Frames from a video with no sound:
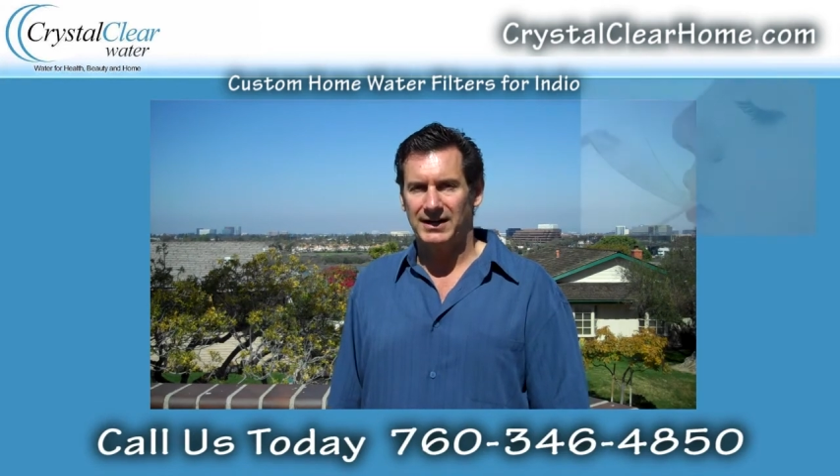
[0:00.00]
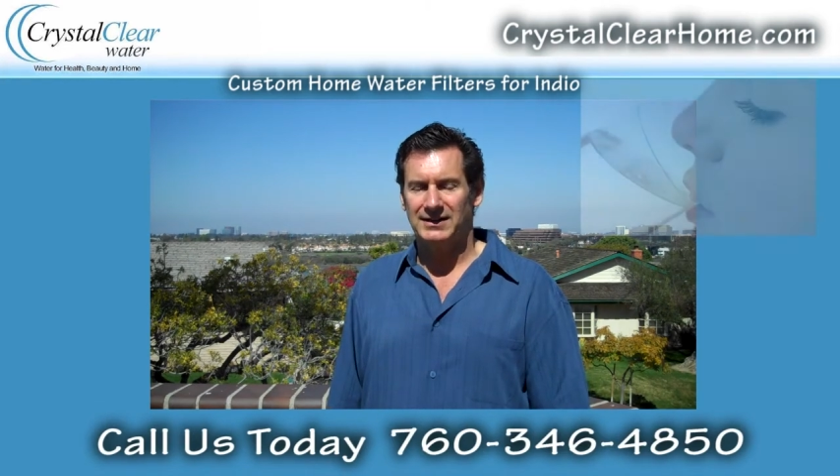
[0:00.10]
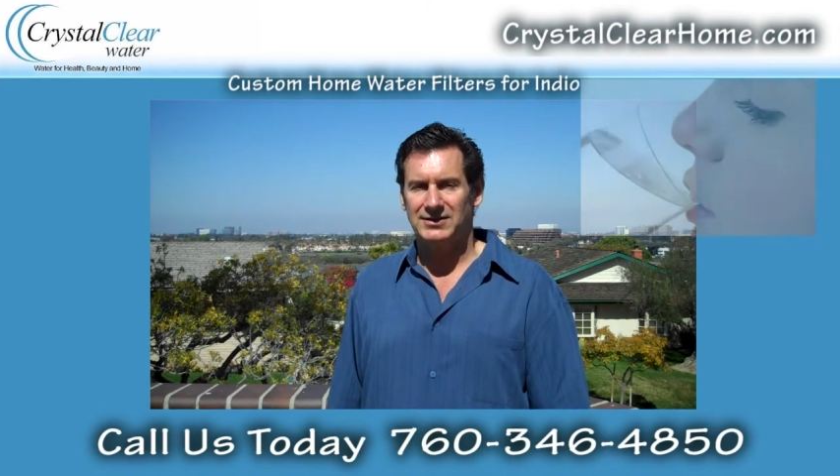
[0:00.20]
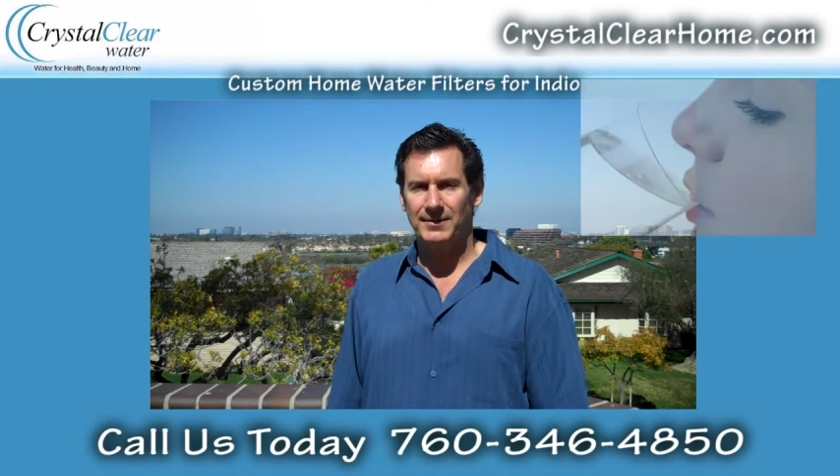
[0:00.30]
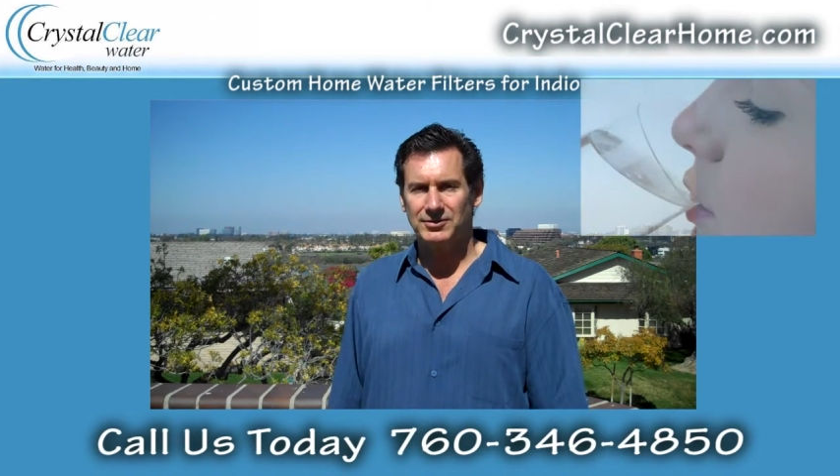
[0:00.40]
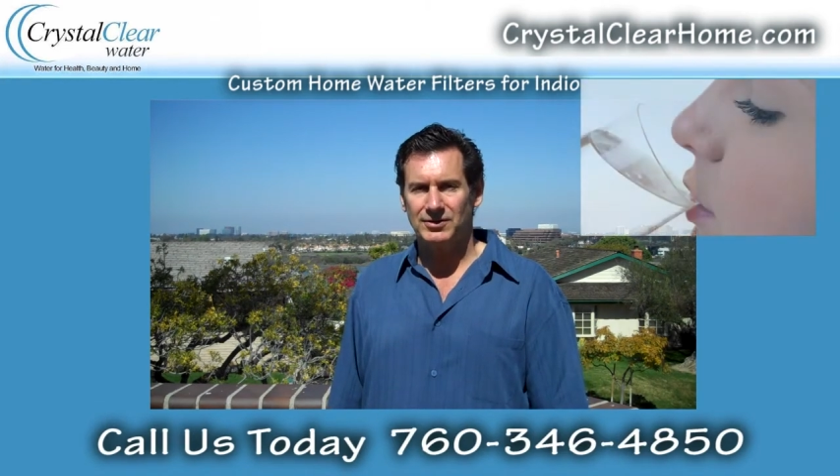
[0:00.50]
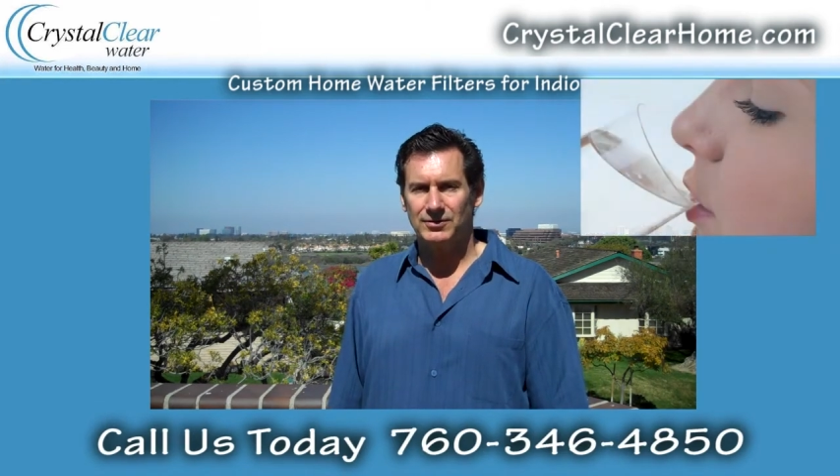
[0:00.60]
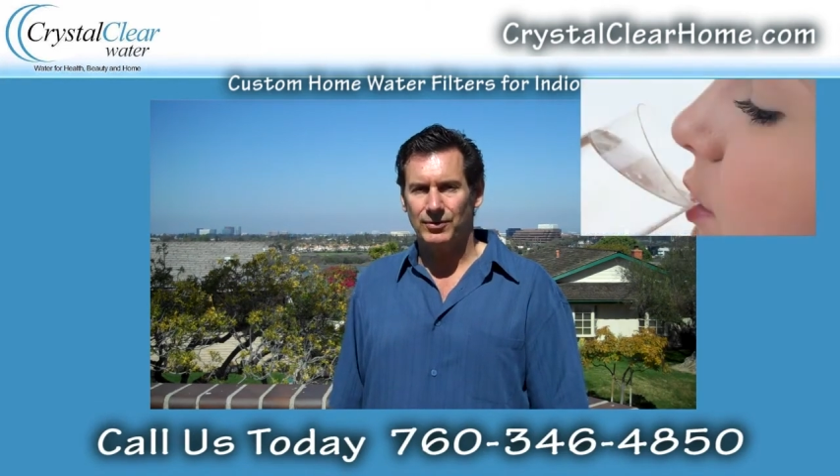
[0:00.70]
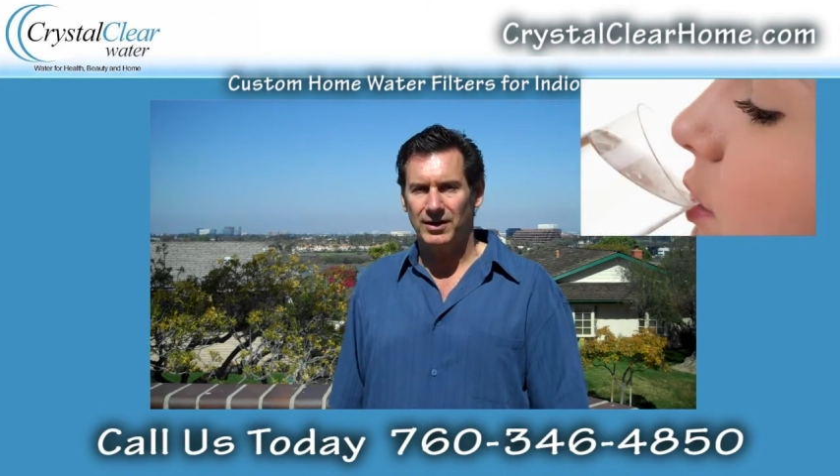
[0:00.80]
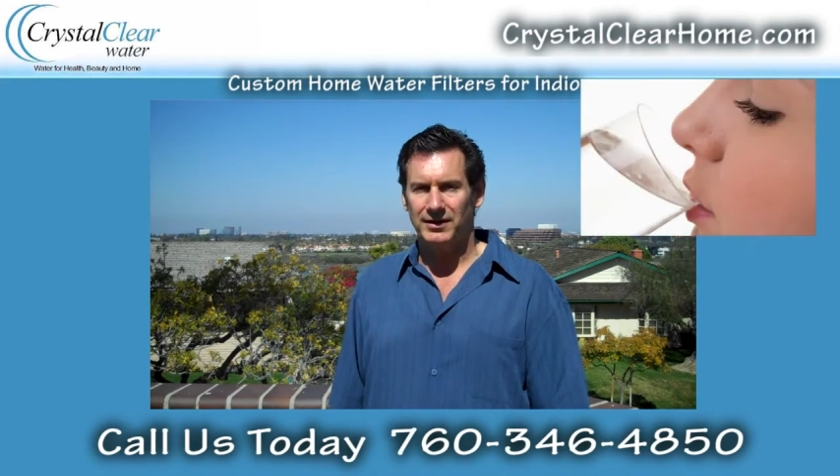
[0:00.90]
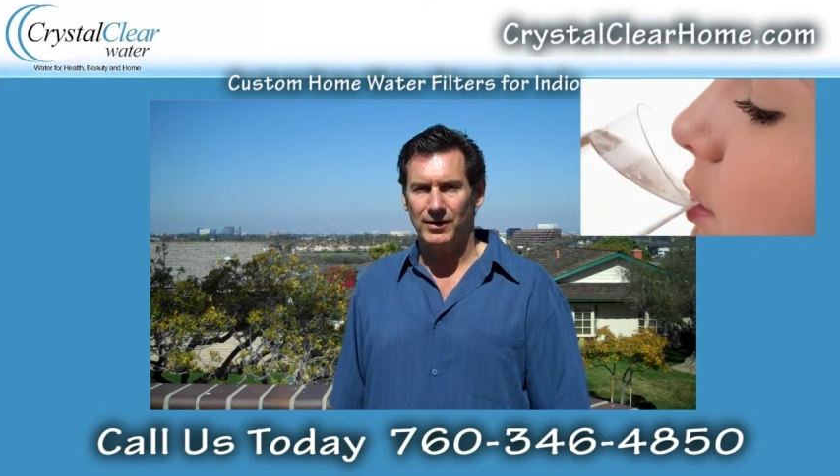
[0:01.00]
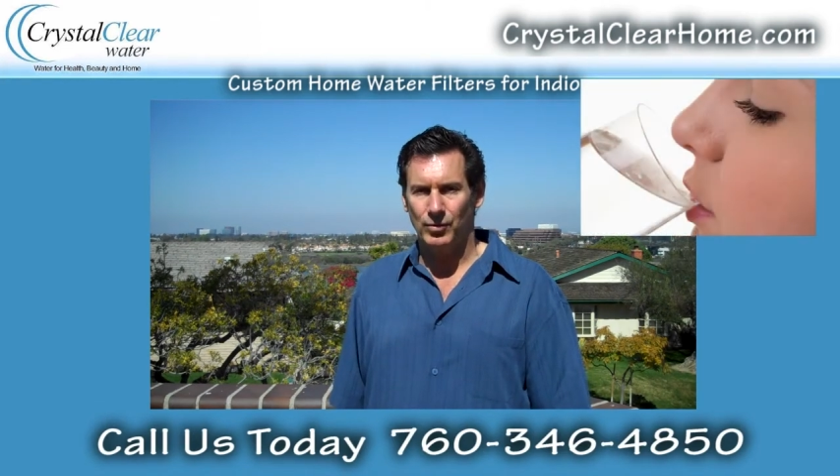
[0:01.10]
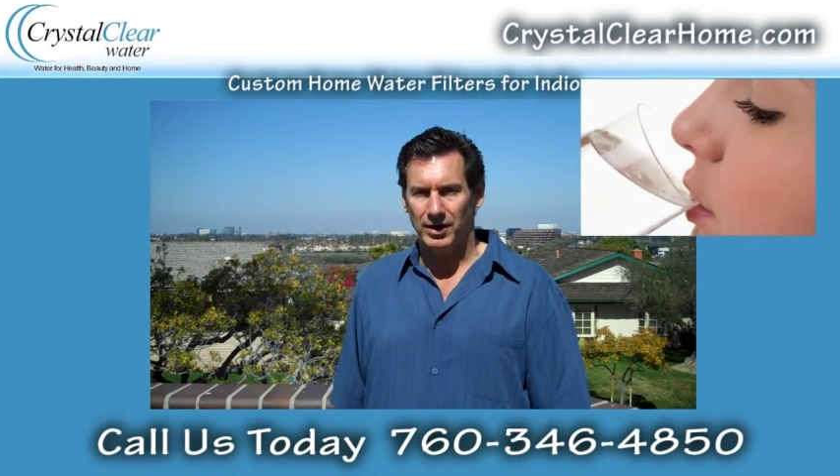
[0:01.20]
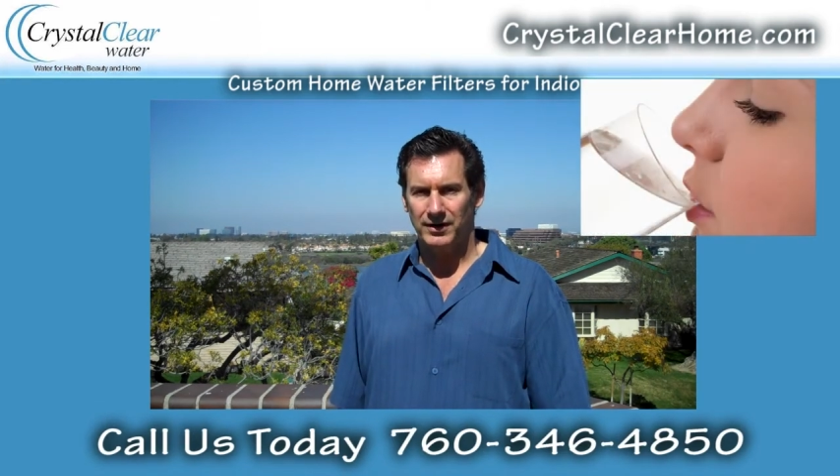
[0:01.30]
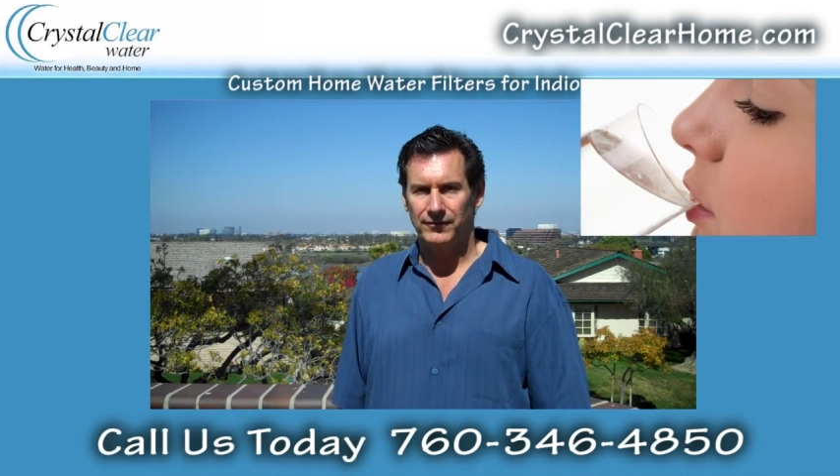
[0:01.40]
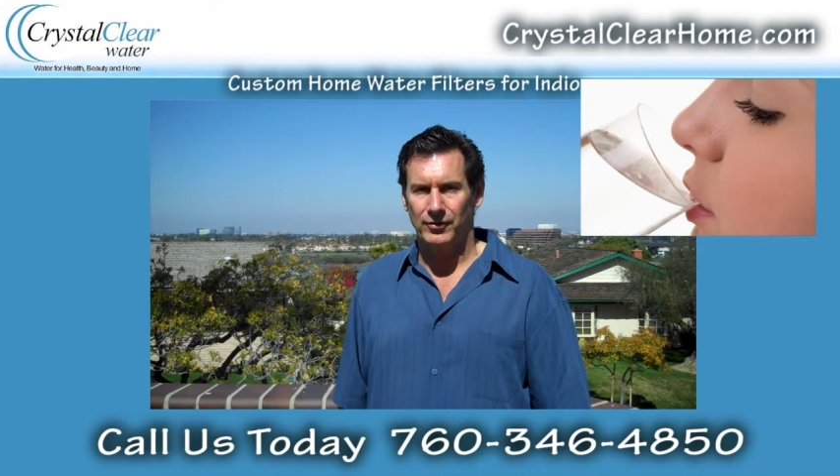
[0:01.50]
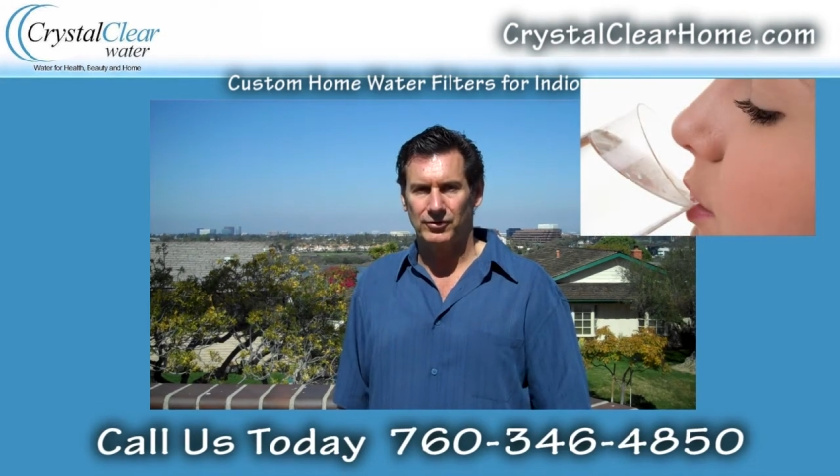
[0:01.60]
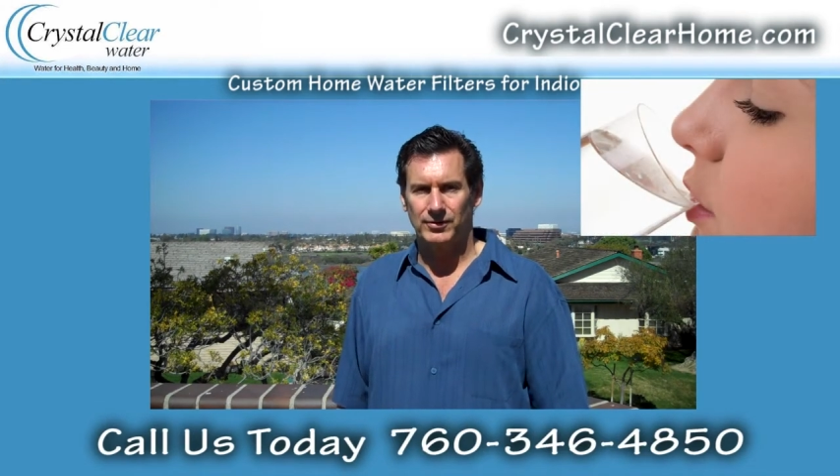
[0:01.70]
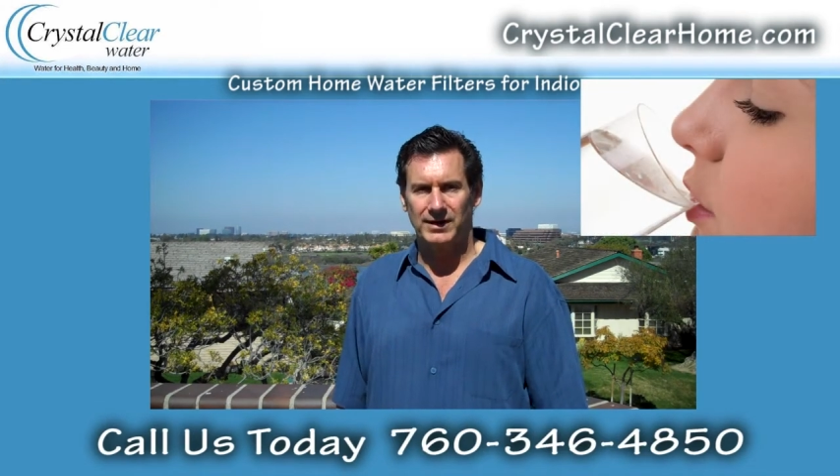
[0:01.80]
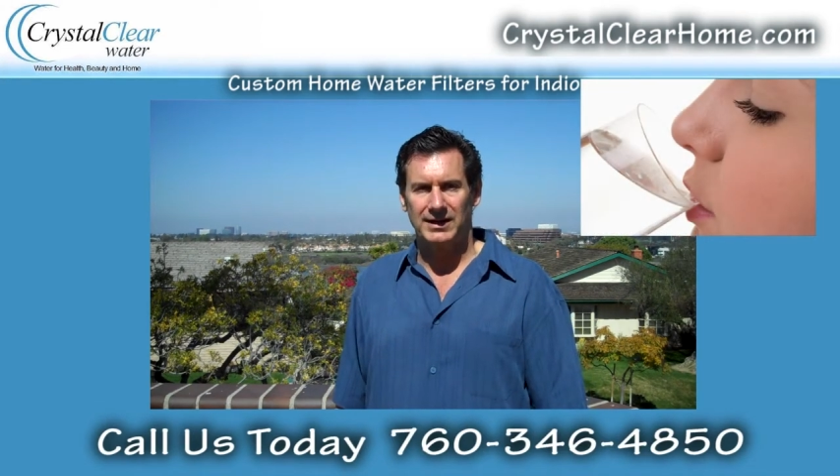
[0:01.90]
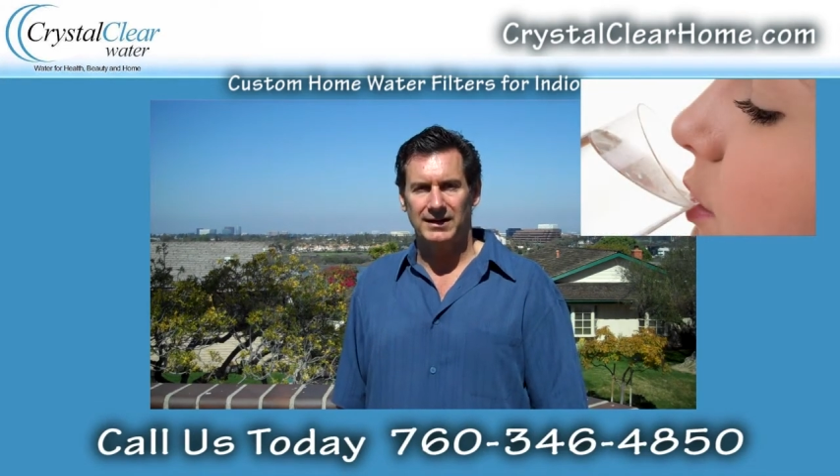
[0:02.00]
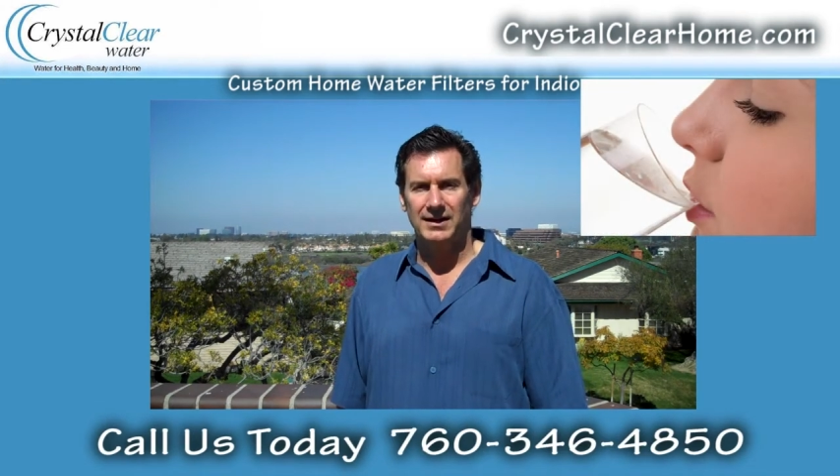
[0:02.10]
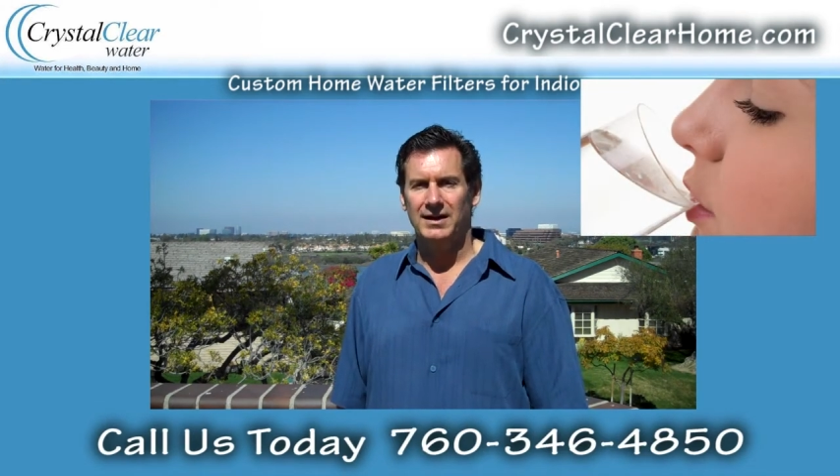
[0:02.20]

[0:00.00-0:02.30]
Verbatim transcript: exceptional quality water for drinking